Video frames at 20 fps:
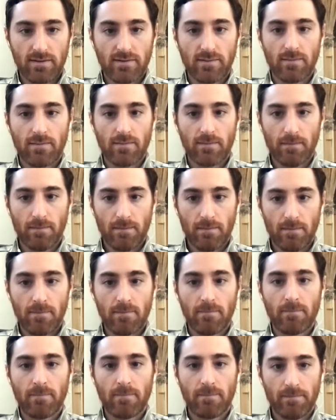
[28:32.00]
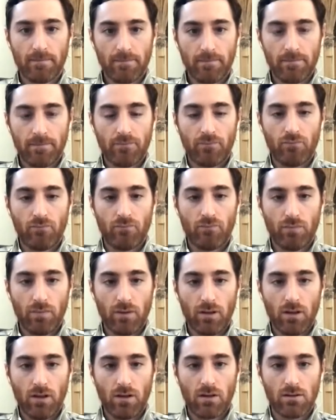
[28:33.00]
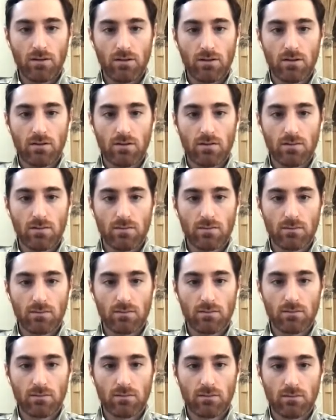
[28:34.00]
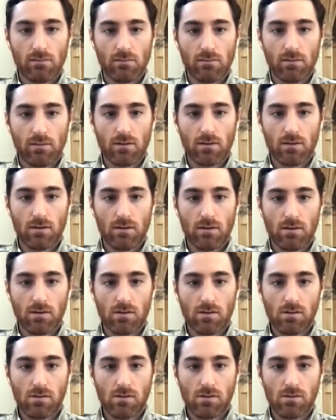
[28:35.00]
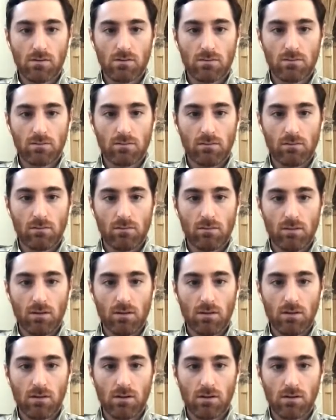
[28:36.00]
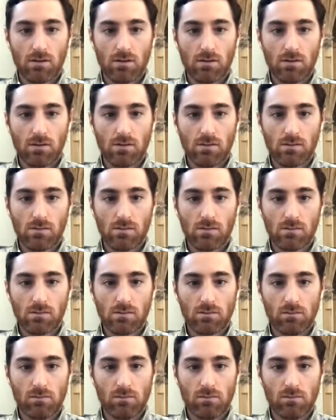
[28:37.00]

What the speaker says: [no speech]